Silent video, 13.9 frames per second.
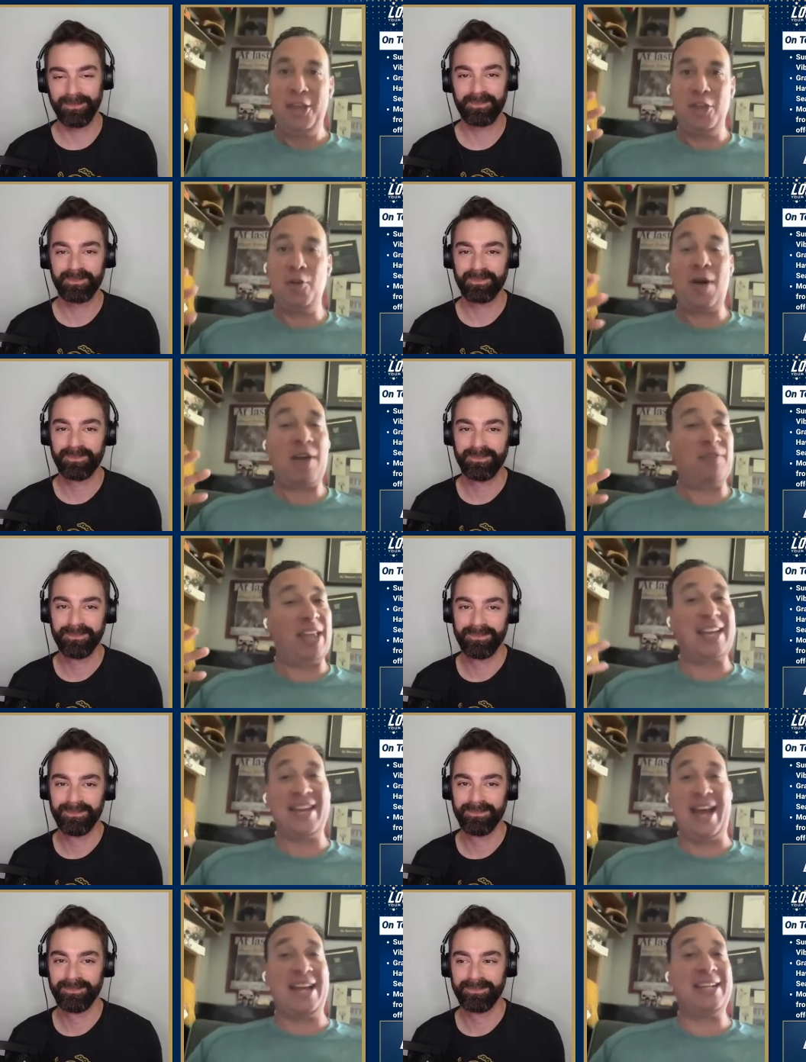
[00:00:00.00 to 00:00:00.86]
Speaker 1: you'll have
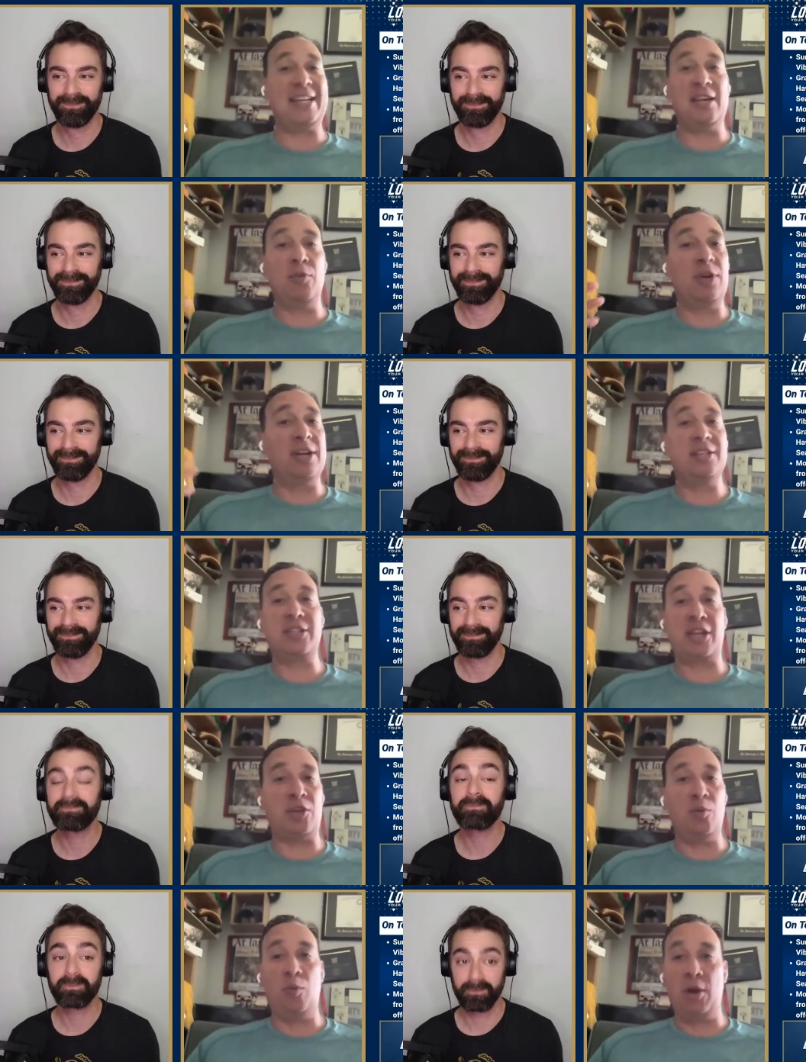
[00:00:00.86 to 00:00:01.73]
like an idea what it is
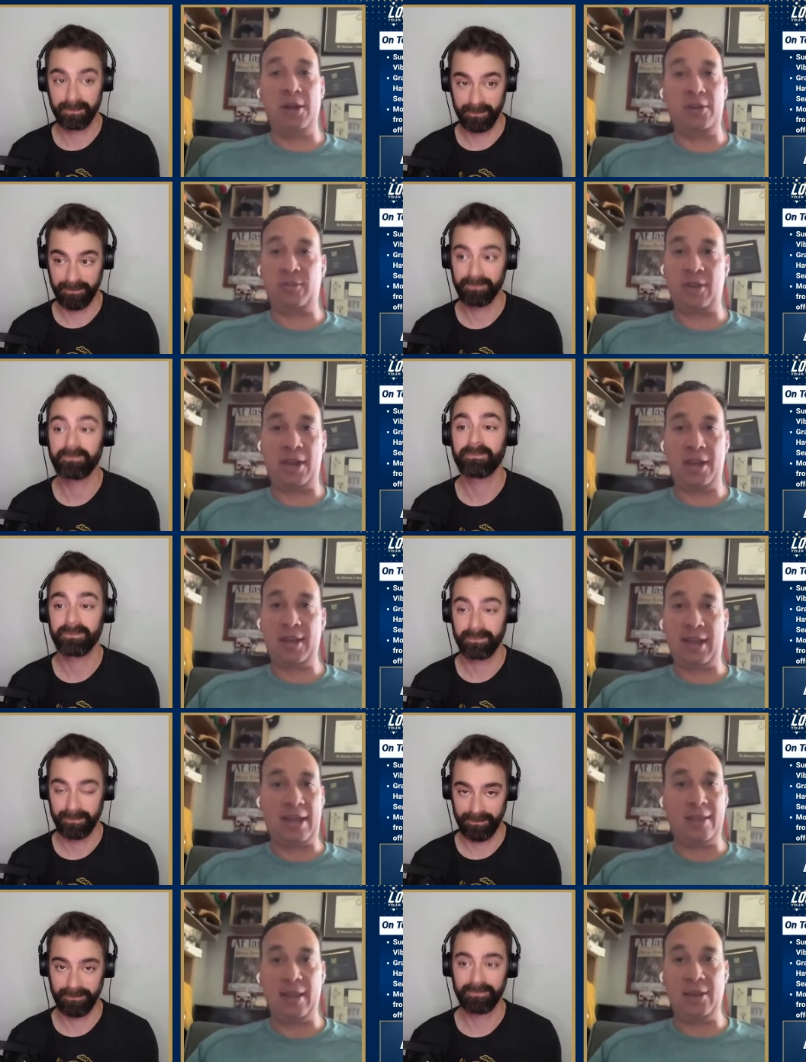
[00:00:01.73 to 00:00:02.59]
that you want to
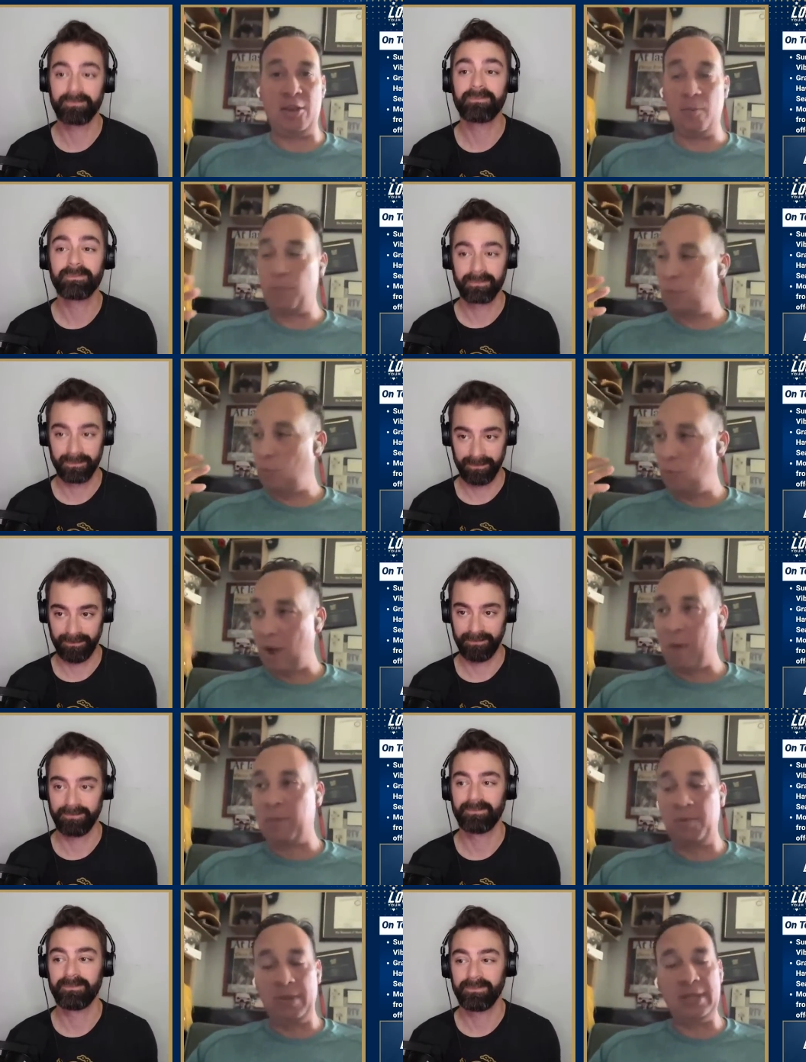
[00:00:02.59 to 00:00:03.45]
say, and then you
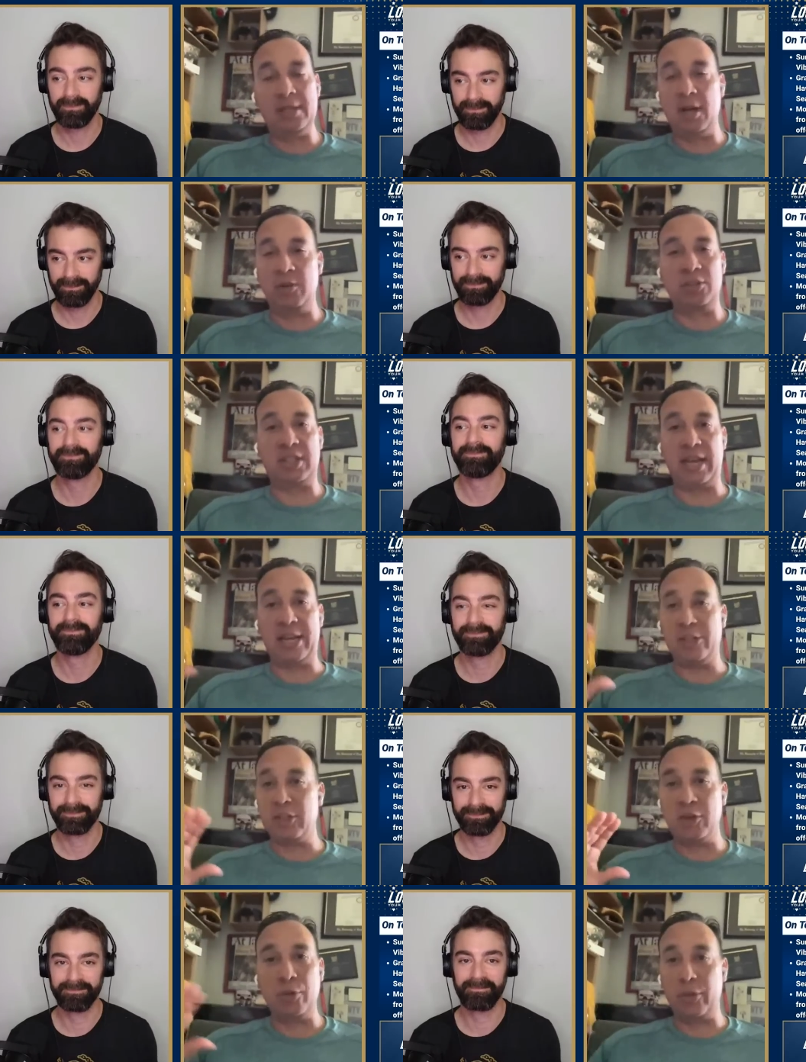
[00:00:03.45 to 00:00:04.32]
probably don't say
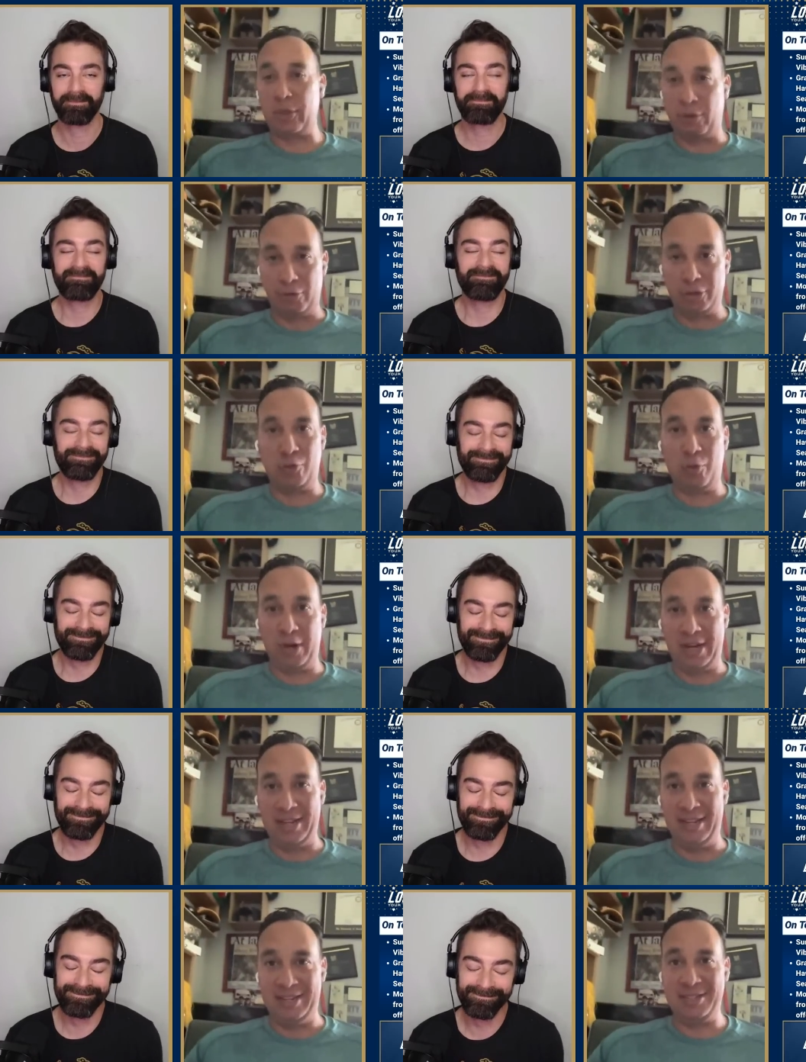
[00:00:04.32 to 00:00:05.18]
two thirds of what
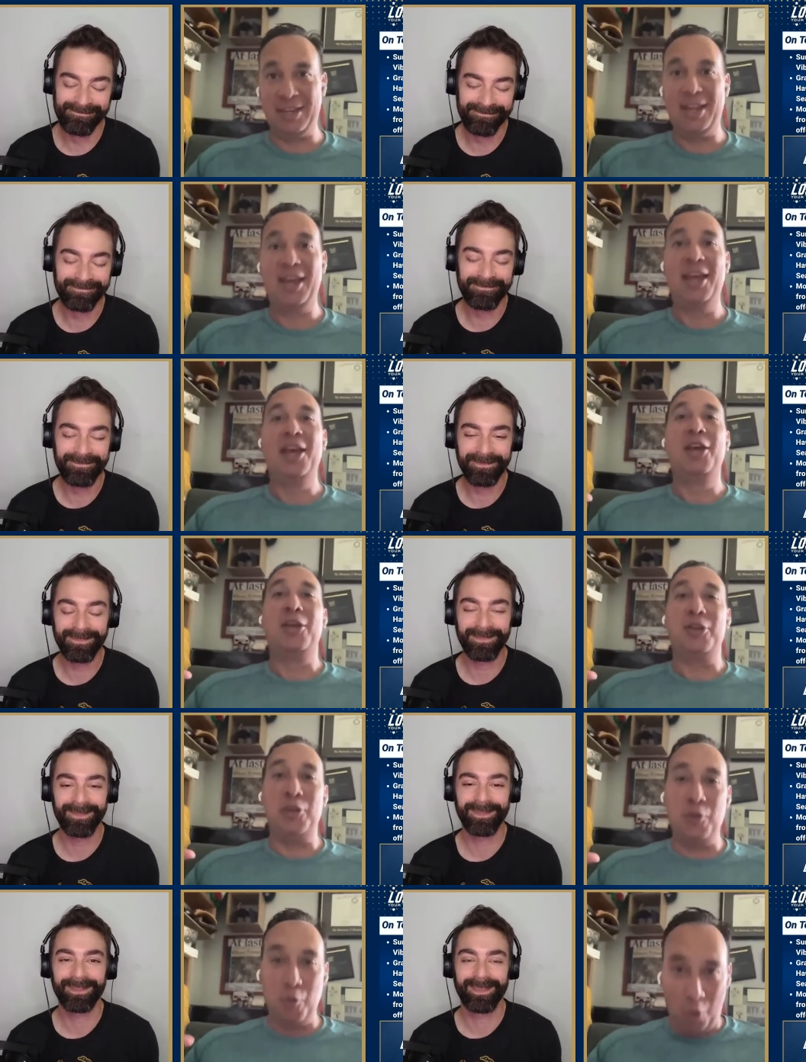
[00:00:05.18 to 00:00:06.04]
it is
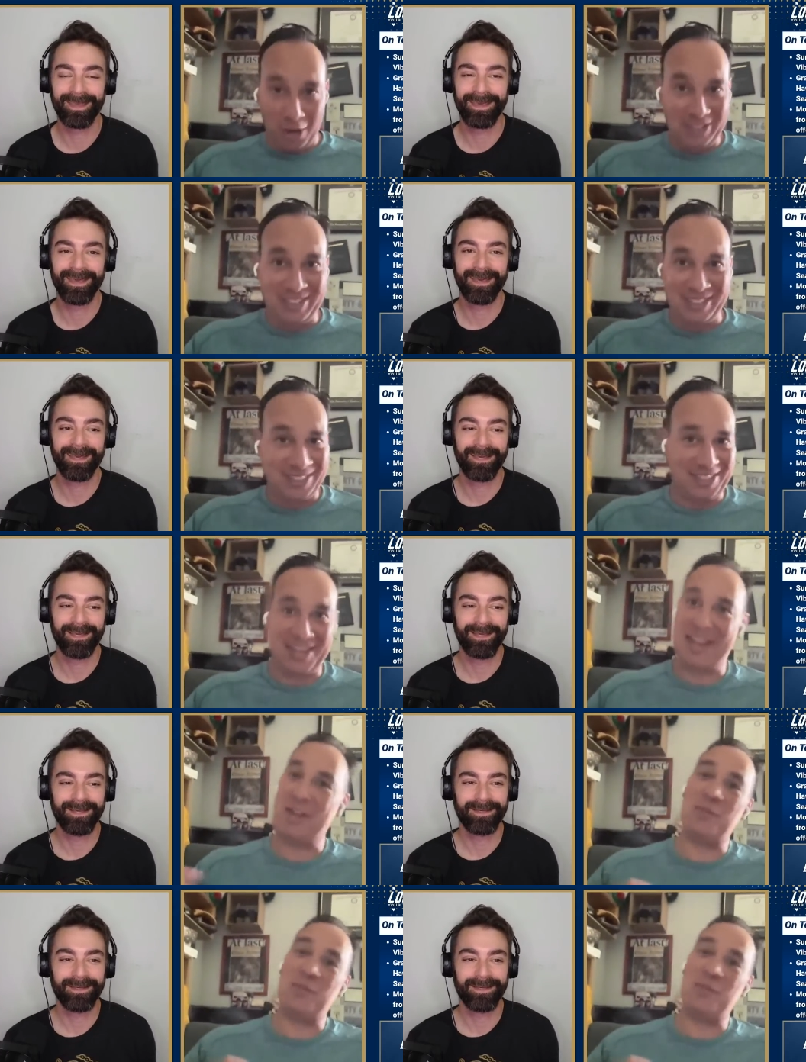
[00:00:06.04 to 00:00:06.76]
you want to say.